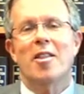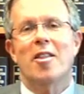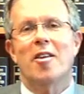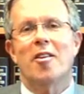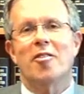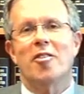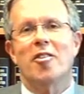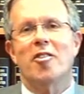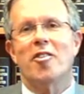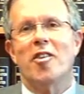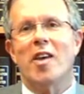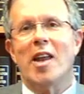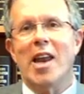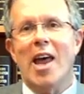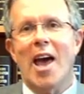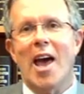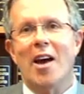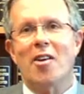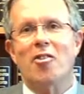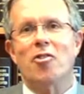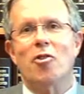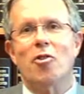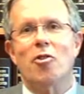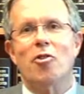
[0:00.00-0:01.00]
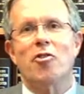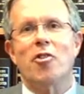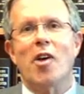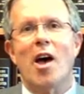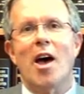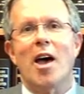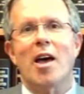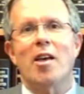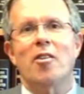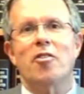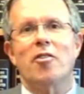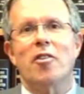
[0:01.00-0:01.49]
This is an
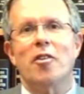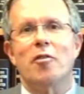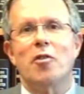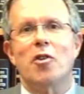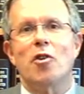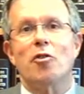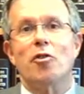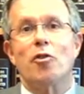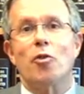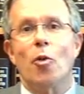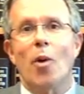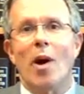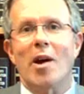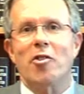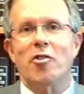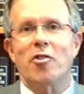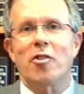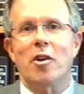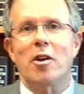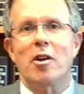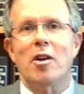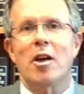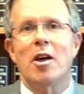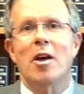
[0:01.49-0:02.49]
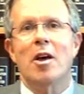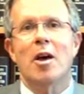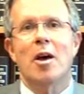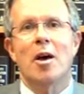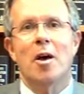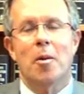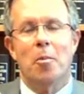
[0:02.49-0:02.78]
exercise of discretion